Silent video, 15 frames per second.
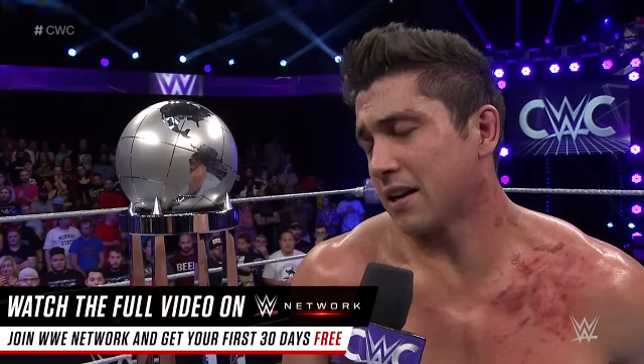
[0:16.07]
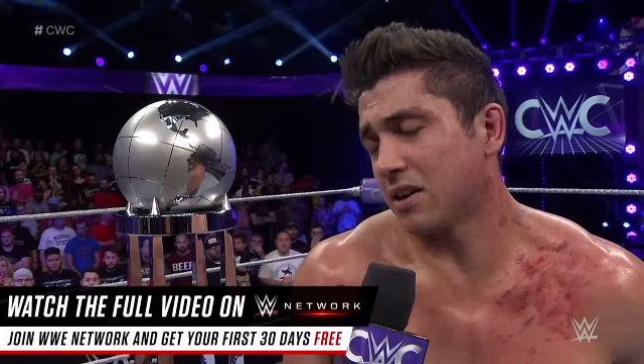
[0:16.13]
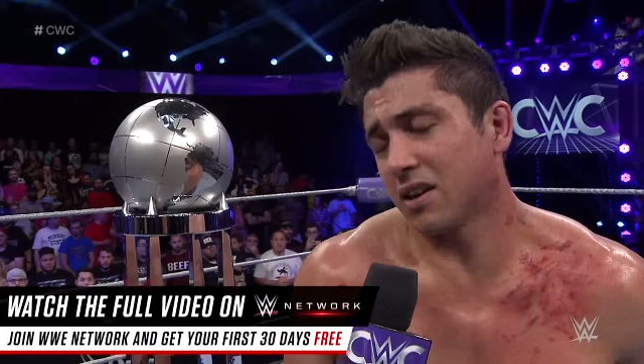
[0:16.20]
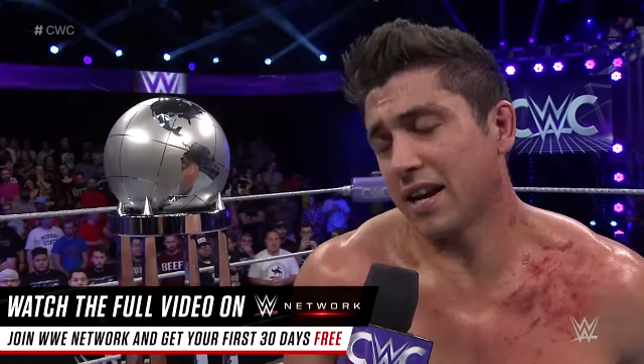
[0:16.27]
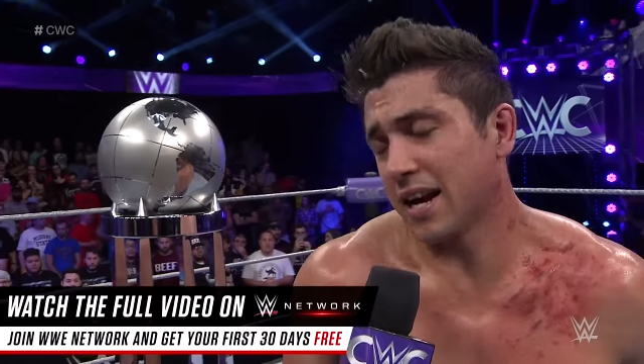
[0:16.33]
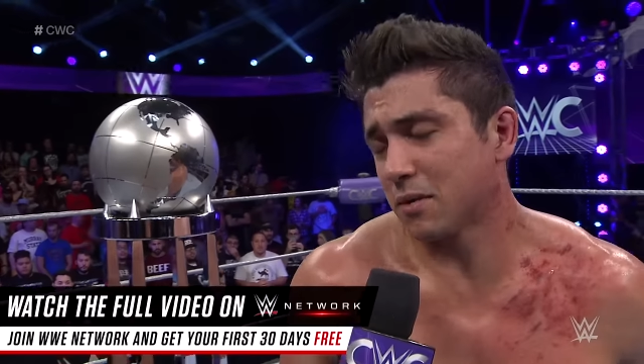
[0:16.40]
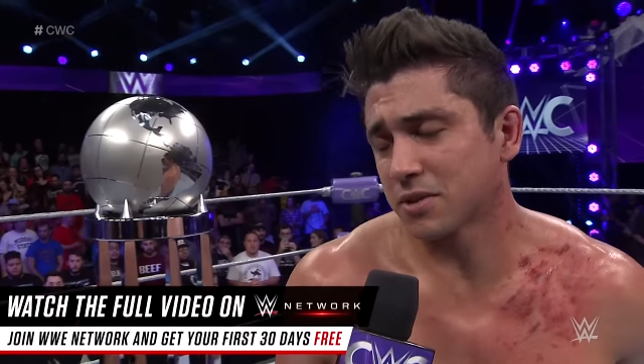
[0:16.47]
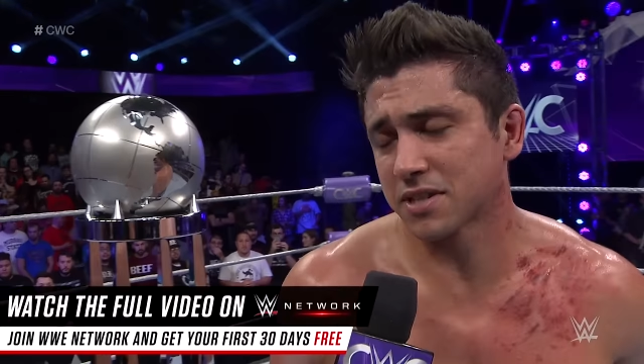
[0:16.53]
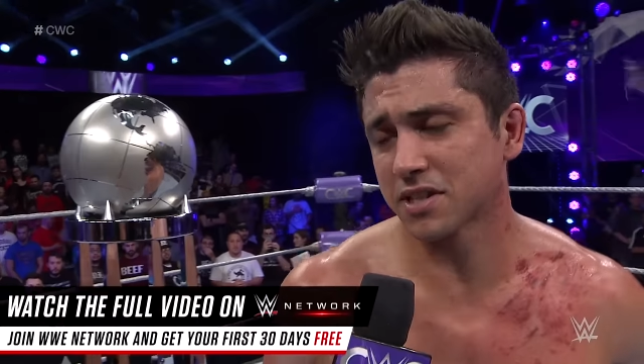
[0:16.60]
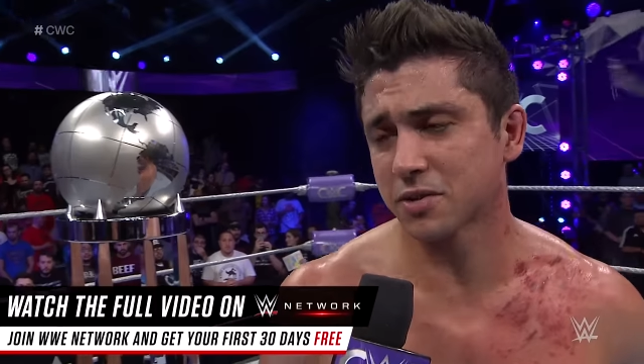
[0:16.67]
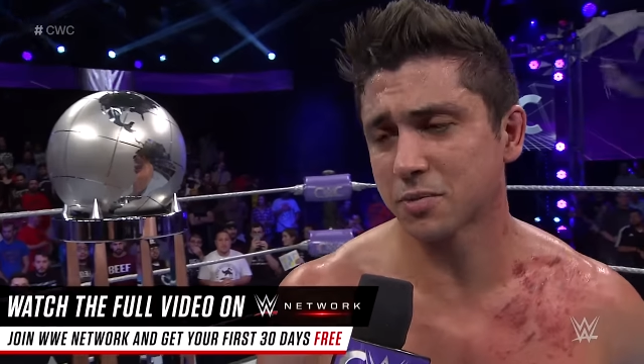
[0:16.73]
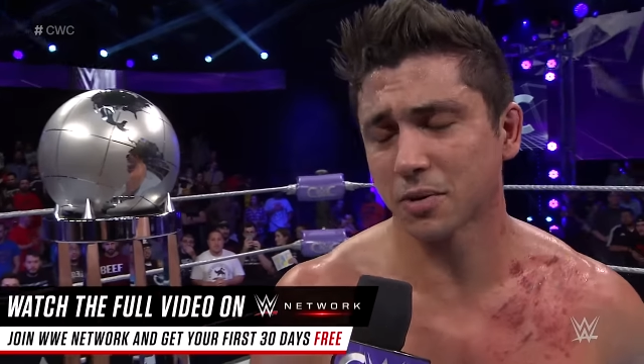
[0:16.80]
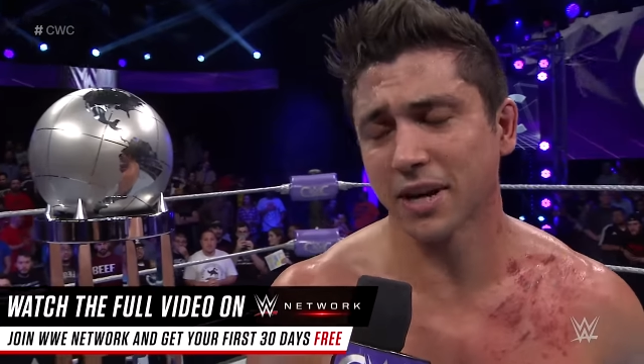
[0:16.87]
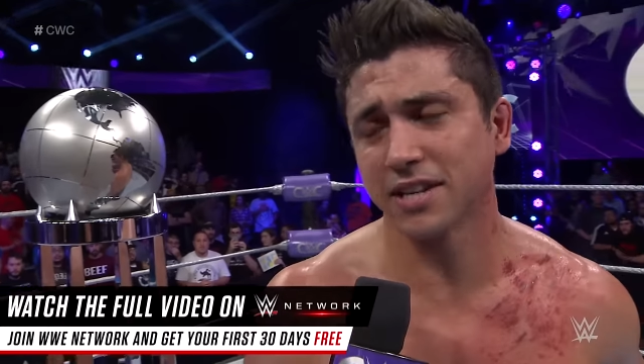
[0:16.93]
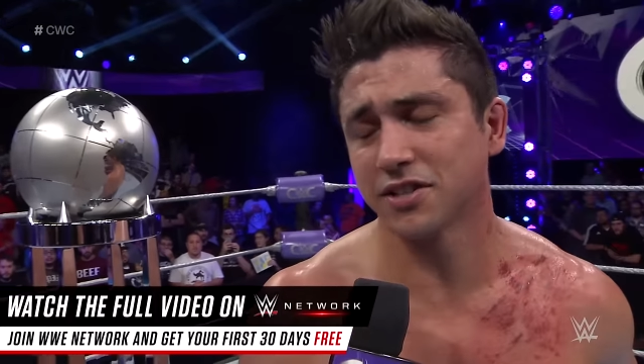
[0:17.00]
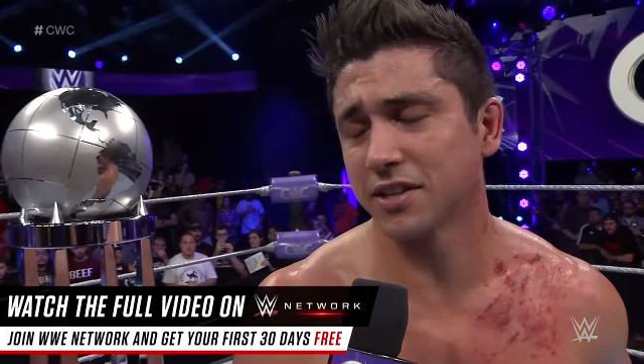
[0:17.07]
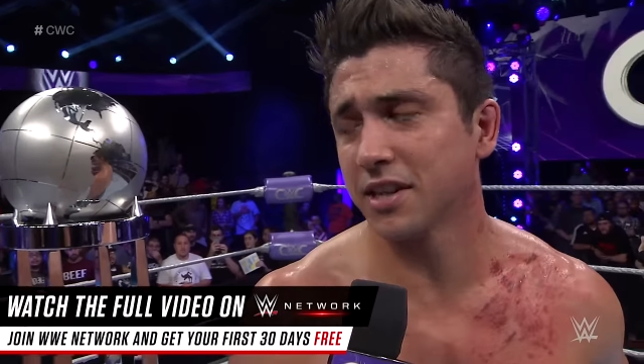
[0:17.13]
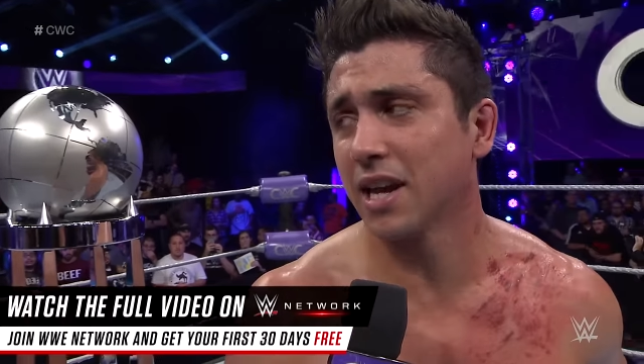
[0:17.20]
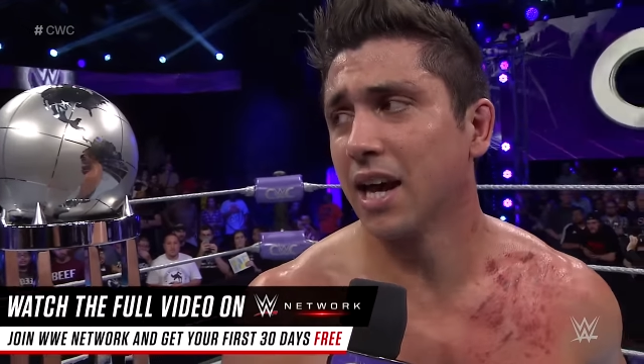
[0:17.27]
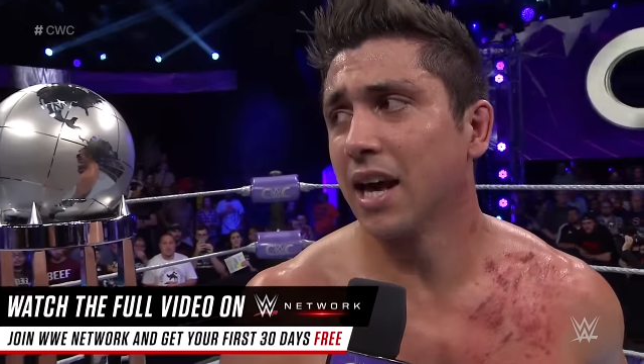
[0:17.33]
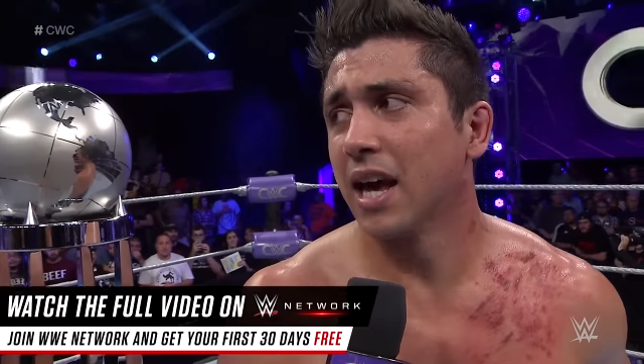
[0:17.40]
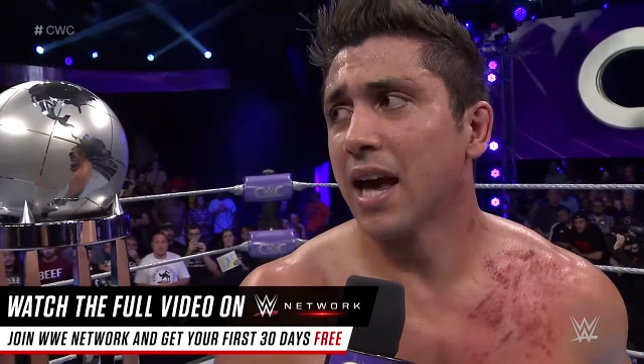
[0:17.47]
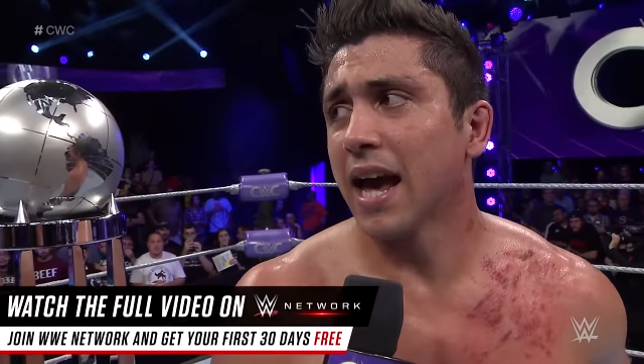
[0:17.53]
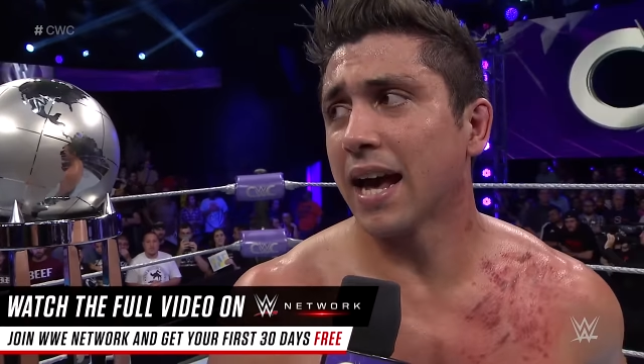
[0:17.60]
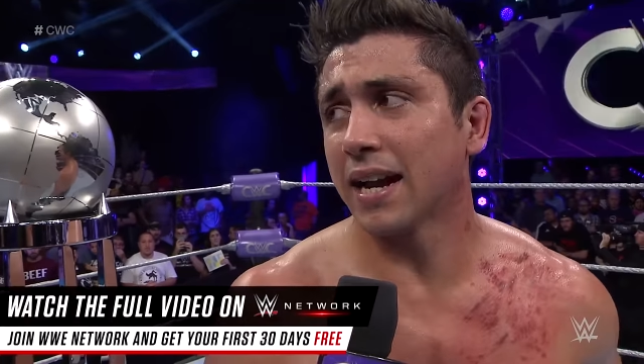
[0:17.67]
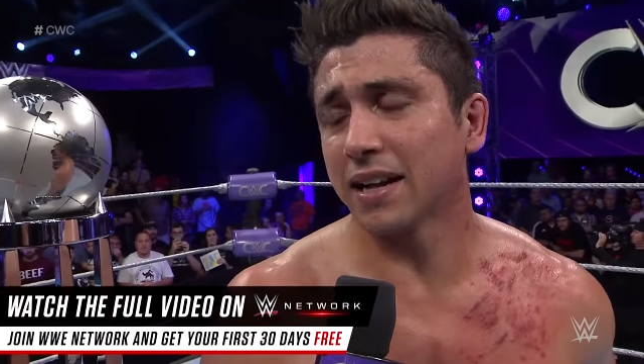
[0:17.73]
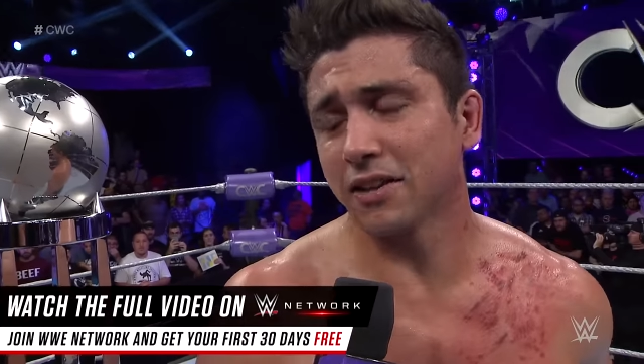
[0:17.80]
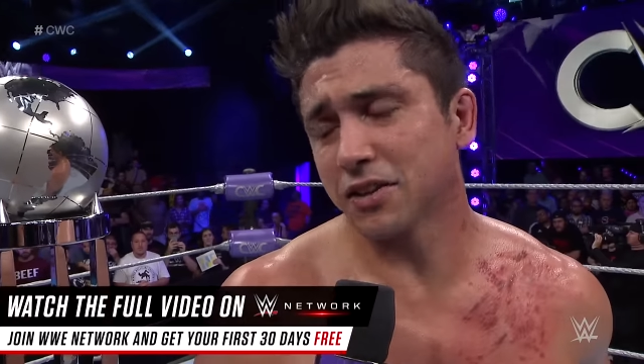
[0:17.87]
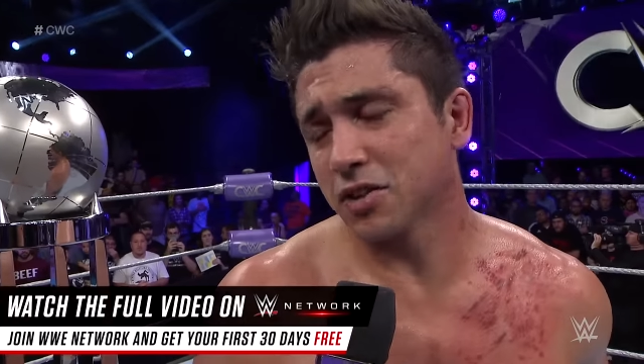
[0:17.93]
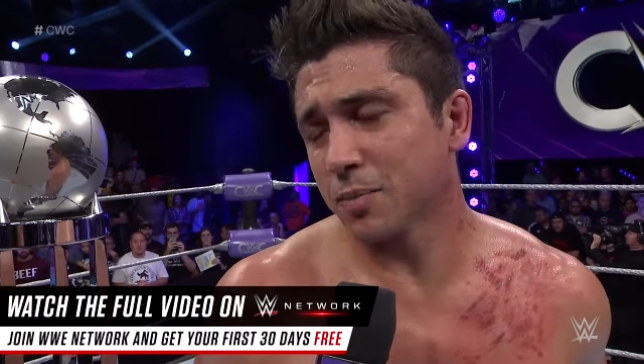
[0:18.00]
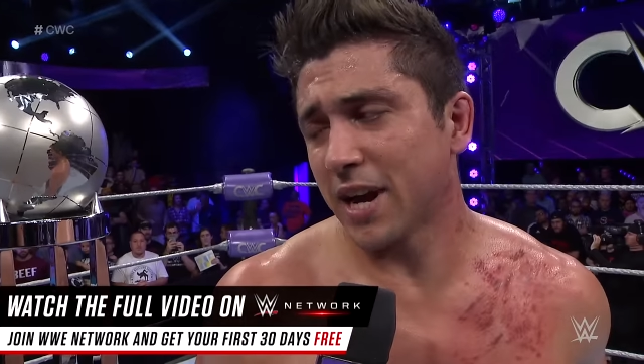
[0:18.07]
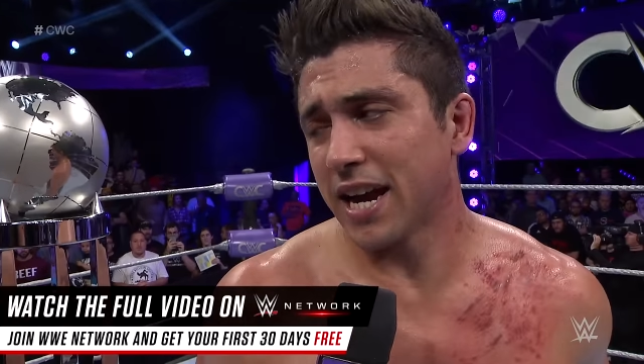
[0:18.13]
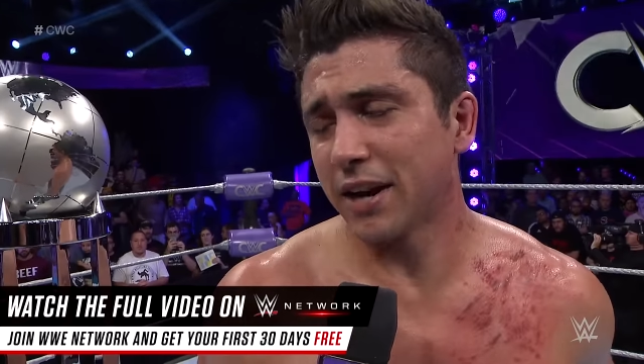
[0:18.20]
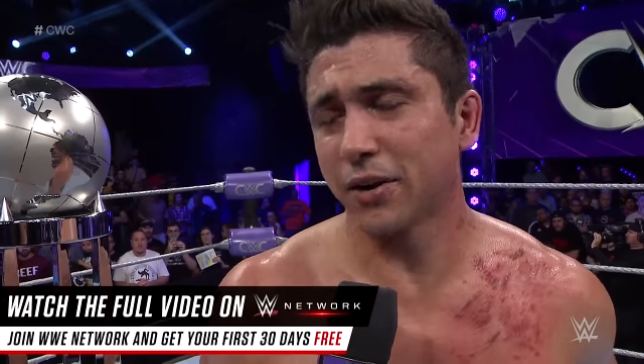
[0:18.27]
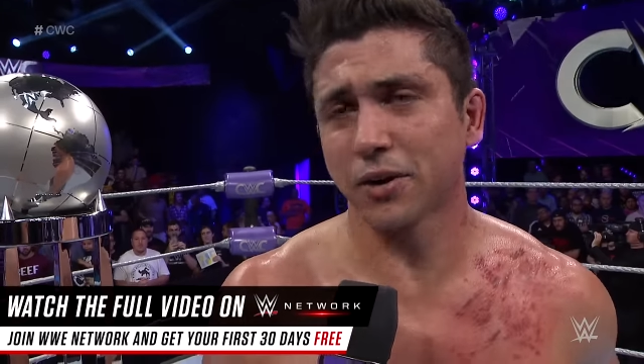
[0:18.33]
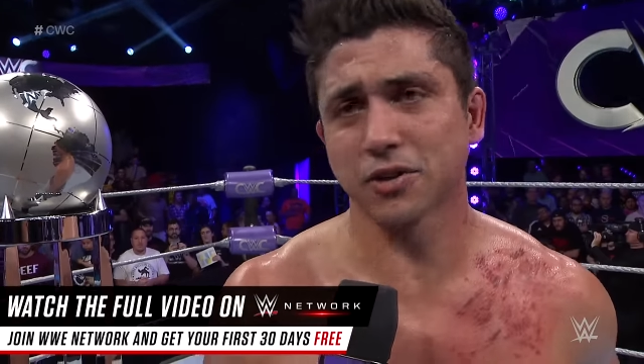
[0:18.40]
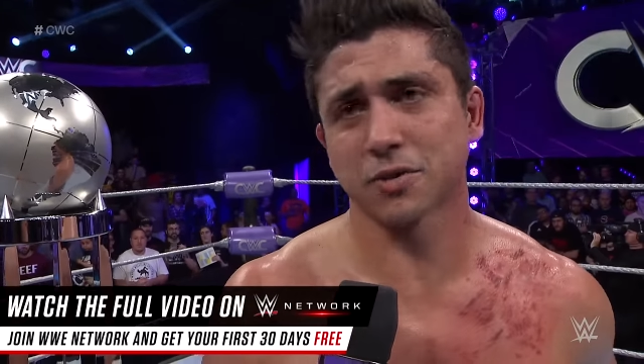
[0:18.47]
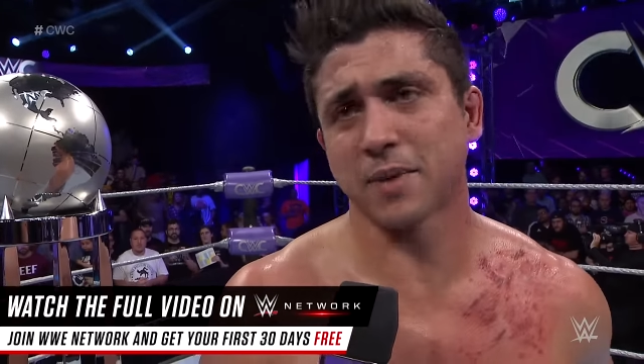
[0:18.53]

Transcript: All I had was inspiration. And I looked to my heroes.